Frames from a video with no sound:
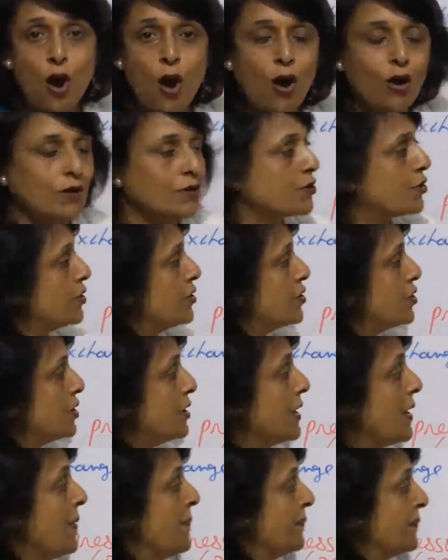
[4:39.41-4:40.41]

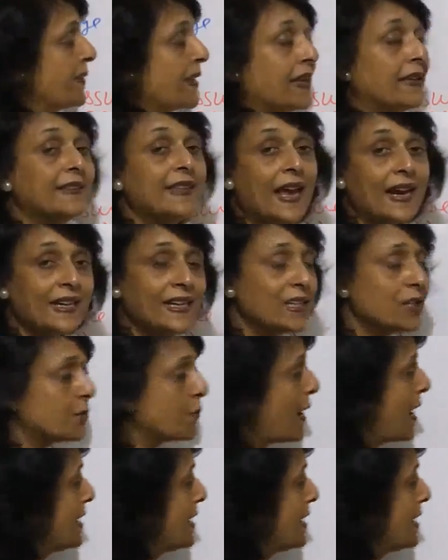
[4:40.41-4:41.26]
oxygen. That is